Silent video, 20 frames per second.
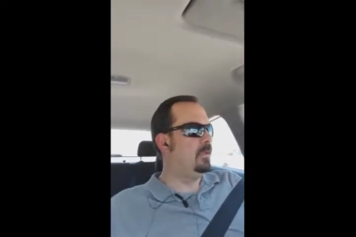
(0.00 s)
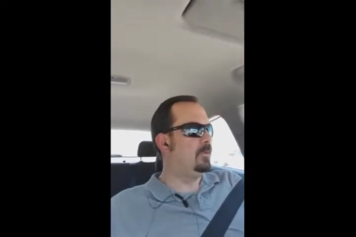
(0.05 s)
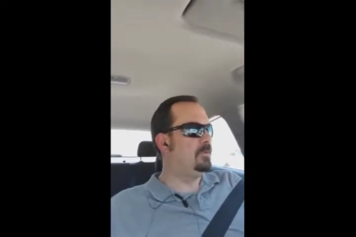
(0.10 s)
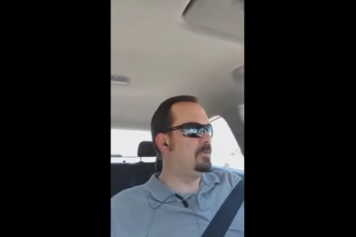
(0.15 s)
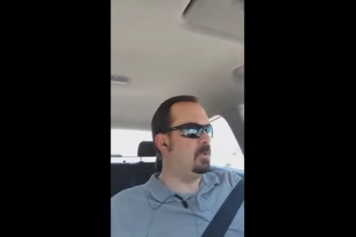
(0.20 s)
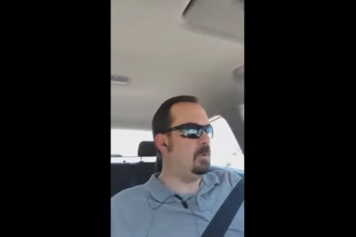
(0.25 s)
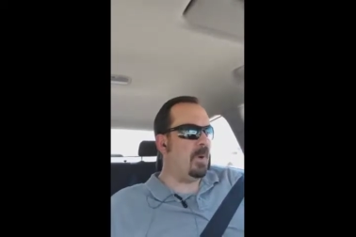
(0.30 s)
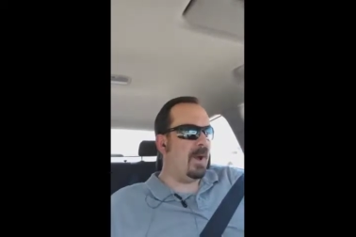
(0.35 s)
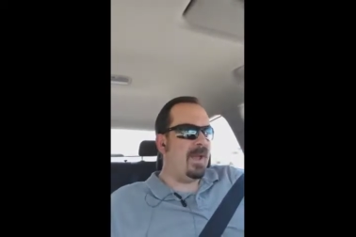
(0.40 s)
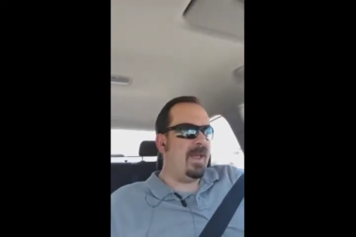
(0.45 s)

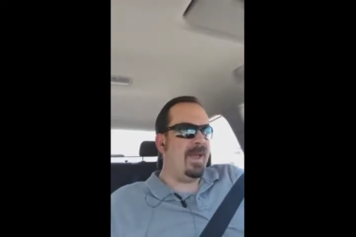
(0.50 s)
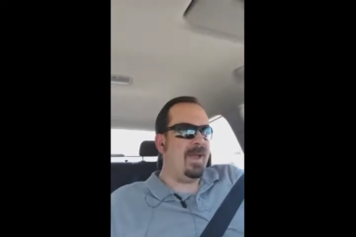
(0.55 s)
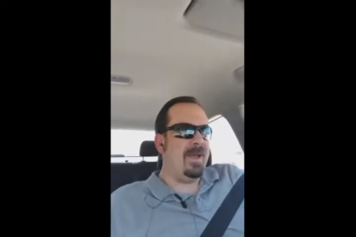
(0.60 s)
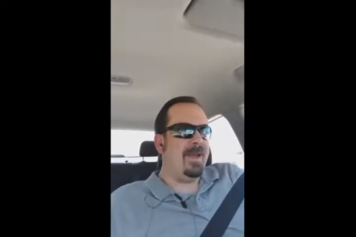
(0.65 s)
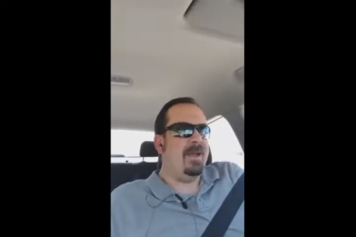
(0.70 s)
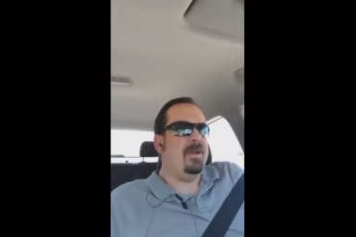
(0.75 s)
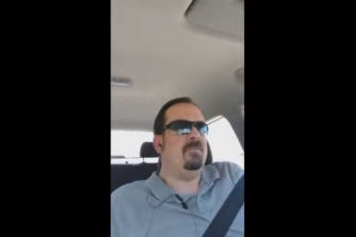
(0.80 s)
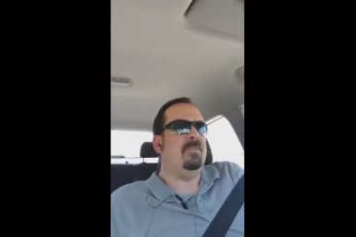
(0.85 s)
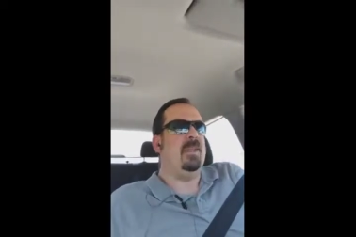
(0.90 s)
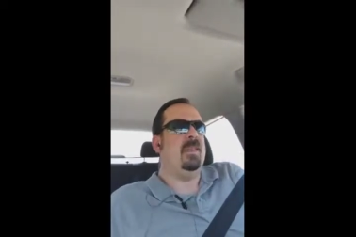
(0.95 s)
Do I
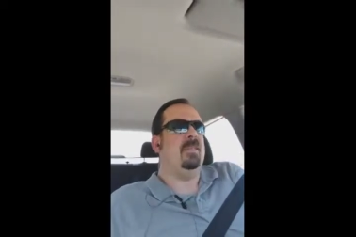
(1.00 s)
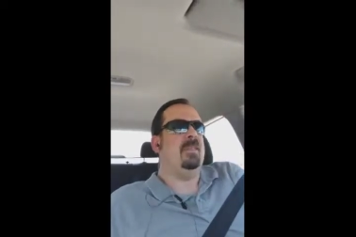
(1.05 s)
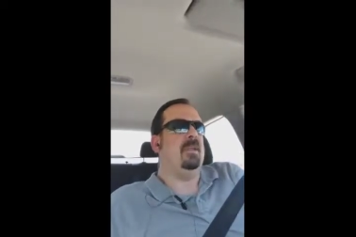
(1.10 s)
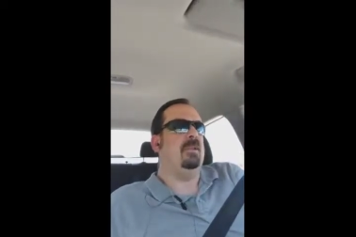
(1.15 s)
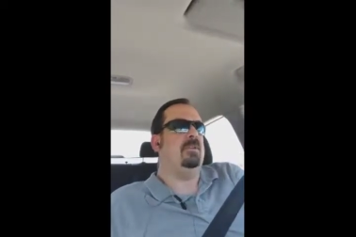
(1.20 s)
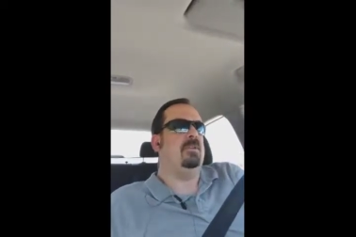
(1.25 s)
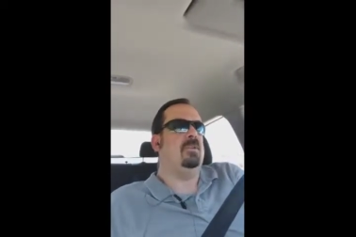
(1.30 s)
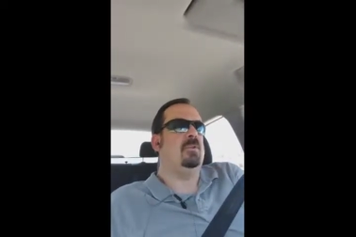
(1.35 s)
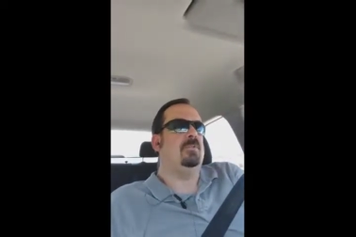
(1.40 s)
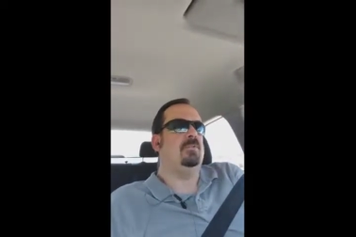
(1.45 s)
have anything
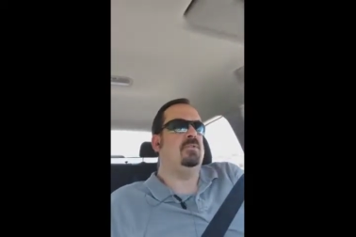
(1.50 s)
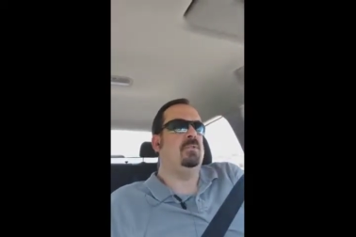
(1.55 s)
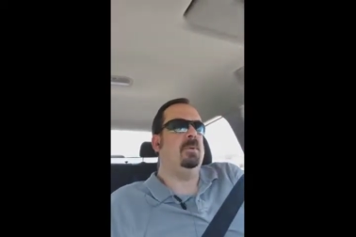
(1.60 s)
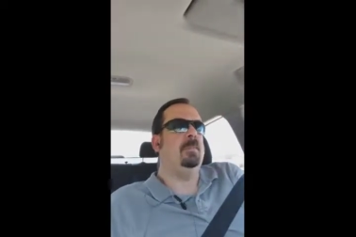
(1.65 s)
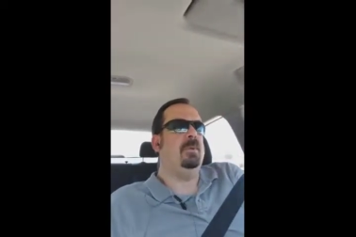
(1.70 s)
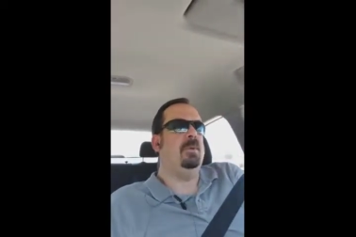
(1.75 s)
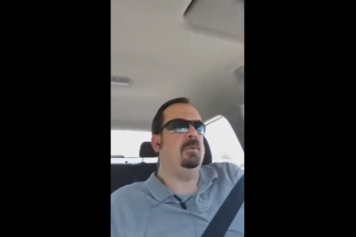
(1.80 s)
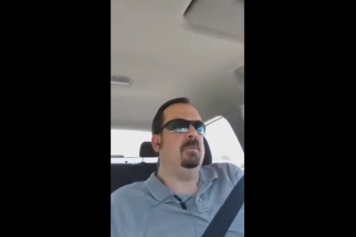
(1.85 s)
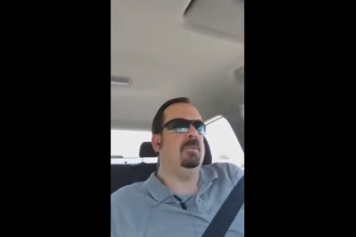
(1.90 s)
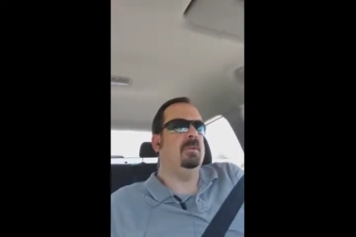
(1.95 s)
to
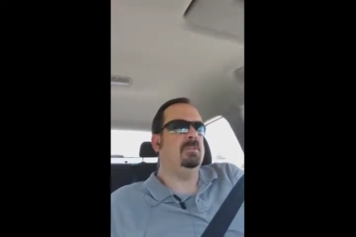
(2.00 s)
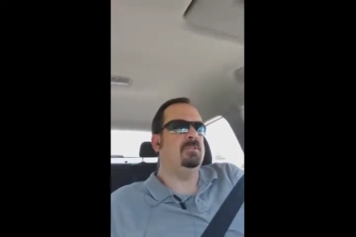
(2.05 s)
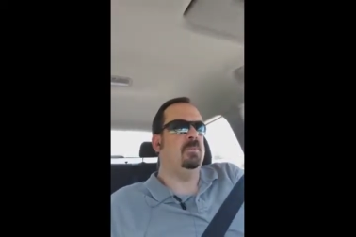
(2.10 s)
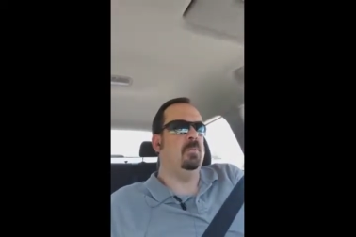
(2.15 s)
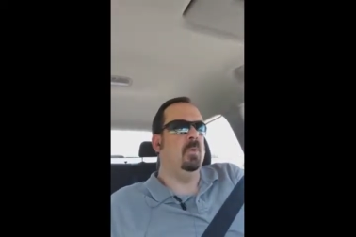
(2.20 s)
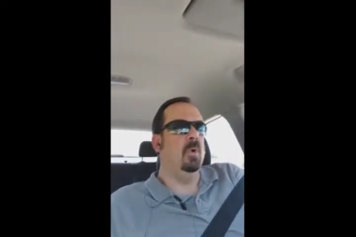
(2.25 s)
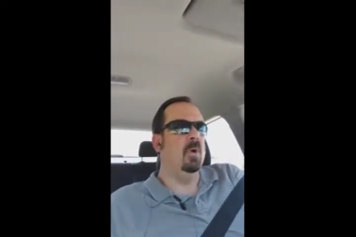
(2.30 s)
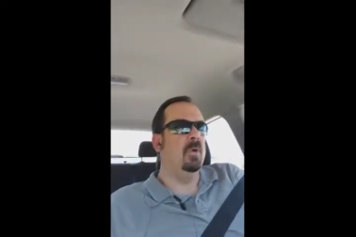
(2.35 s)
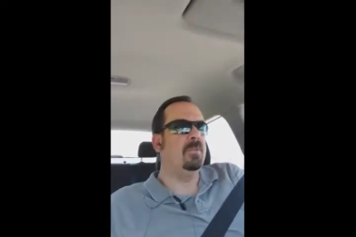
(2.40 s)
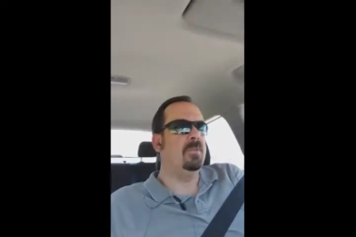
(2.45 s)
contribute that's
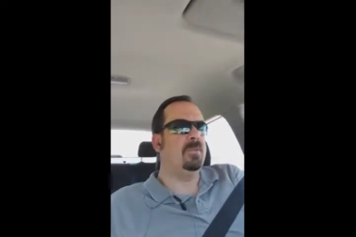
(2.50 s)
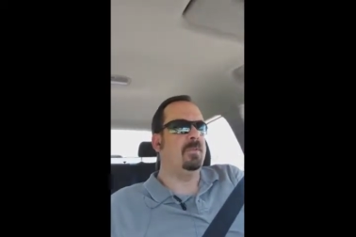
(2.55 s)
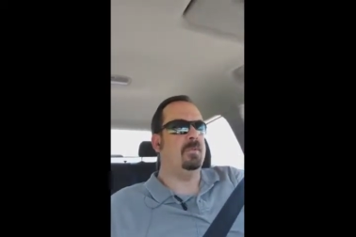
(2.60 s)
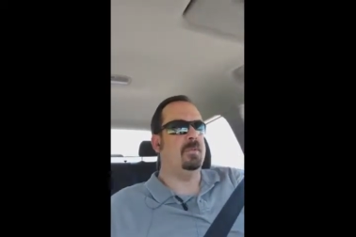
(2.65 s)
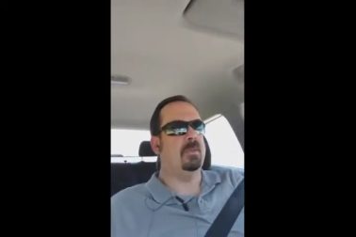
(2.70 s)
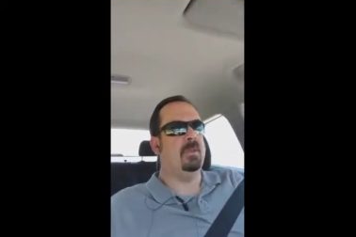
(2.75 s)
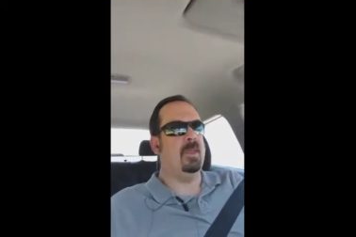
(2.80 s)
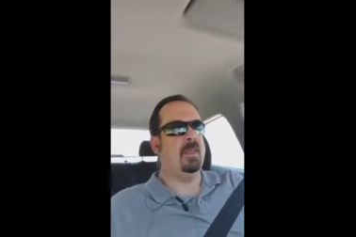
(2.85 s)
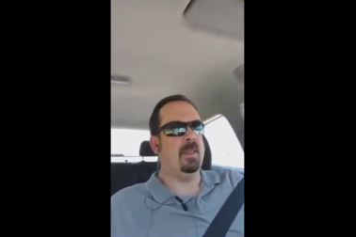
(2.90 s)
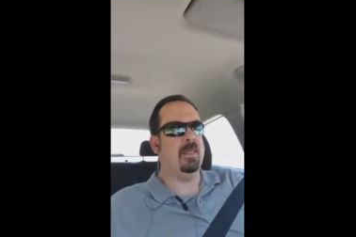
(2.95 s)
worth
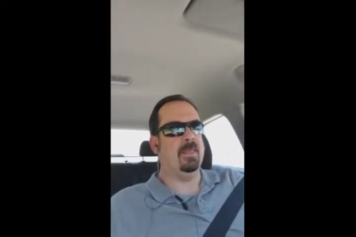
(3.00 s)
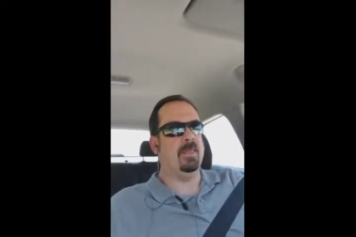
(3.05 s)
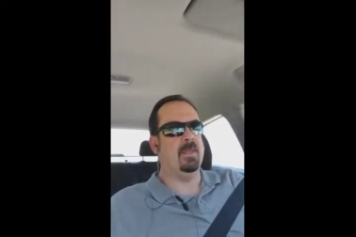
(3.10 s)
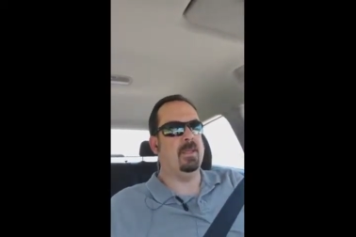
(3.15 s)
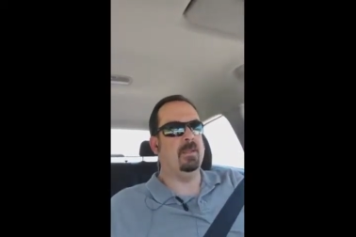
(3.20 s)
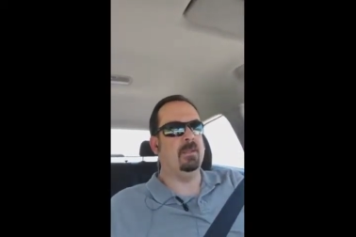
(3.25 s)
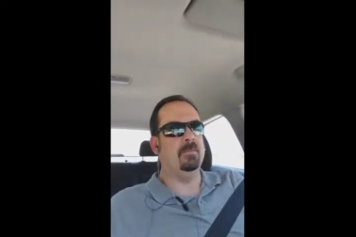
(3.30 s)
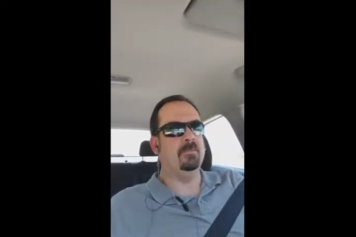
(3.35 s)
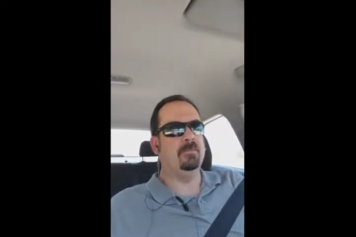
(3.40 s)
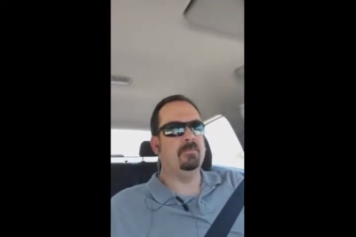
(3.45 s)
anything?
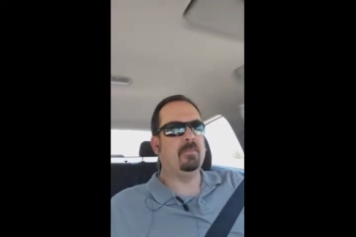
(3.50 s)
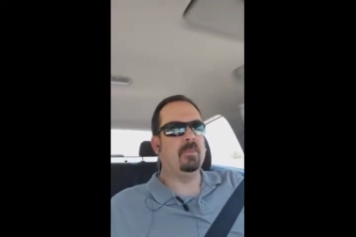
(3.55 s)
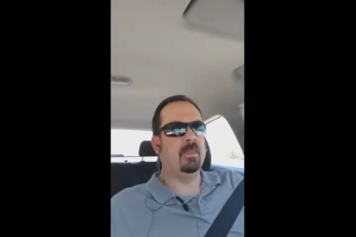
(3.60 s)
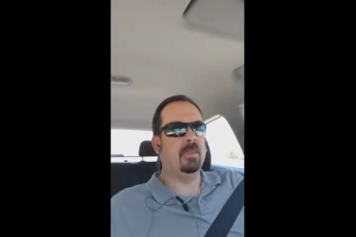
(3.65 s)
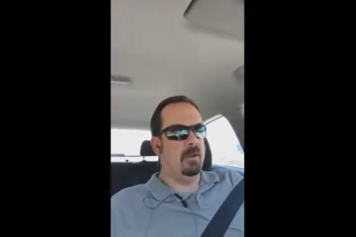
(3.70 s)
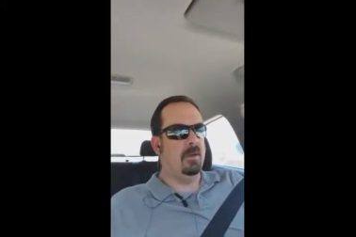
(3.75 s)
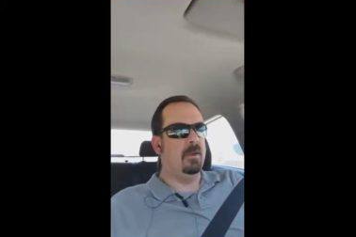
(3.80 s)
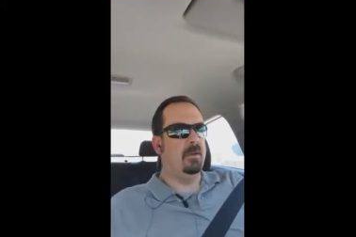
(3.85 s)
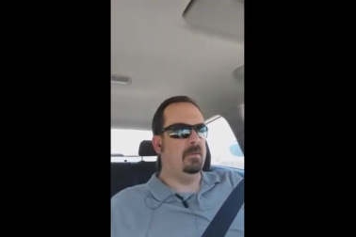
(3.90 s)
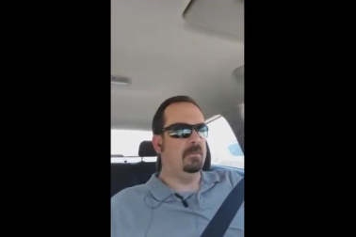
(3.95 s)

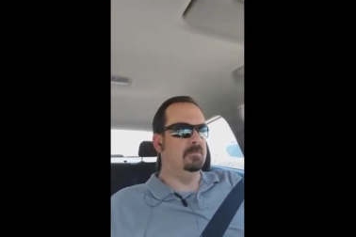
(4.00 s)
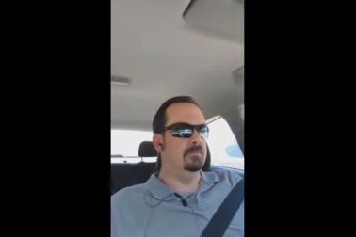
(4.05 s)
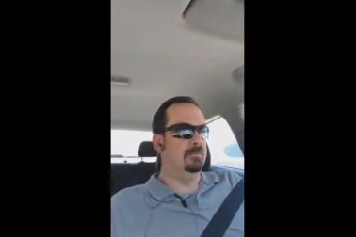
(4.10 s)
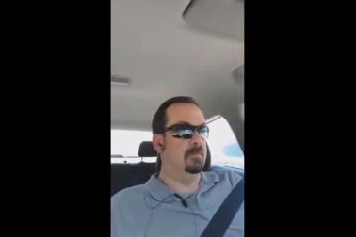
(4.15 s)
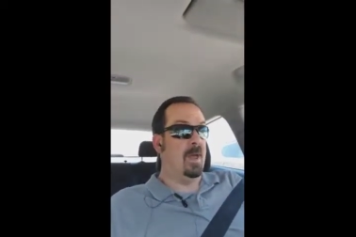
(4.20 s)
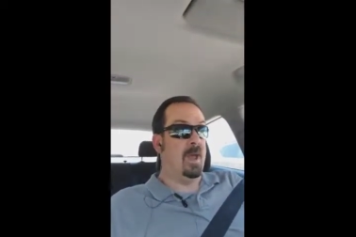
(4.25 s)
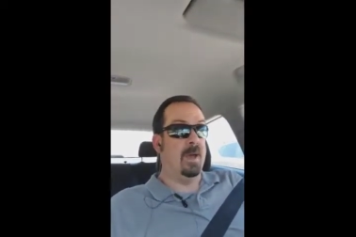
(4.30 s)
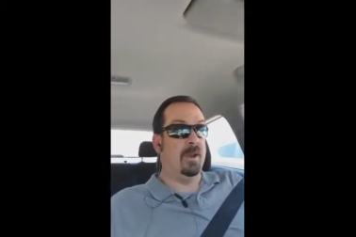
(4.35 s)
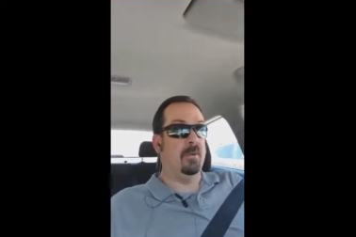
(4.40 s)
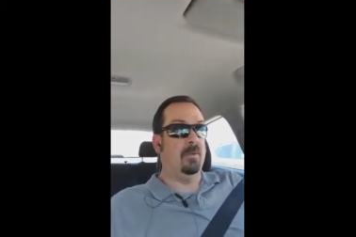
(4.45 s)

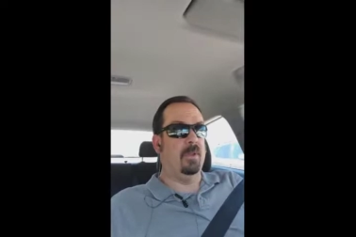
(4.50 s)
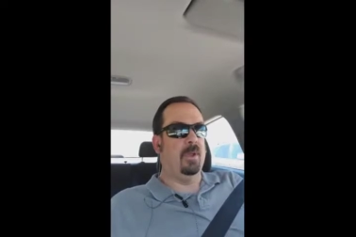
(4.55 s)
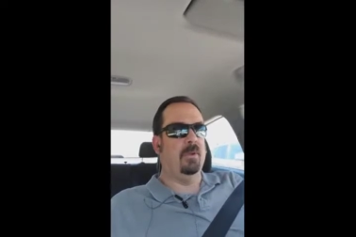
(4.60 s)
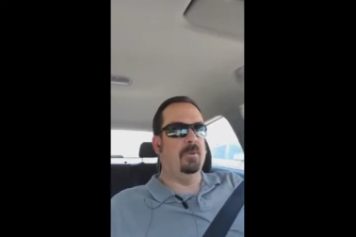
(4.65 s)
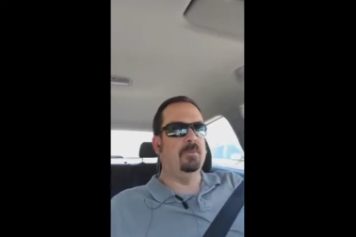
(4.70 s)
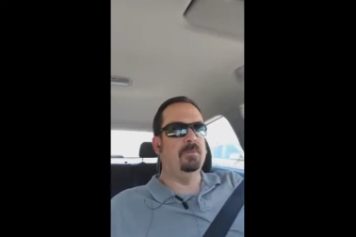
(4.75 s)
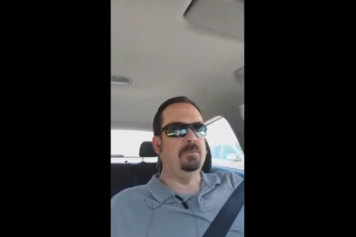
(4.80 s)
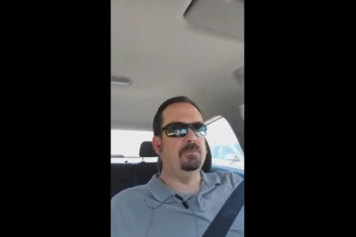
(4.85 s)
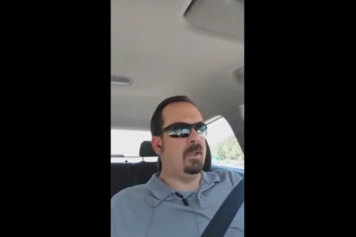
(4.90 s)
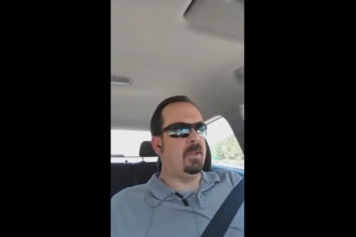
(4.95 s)
I don't know.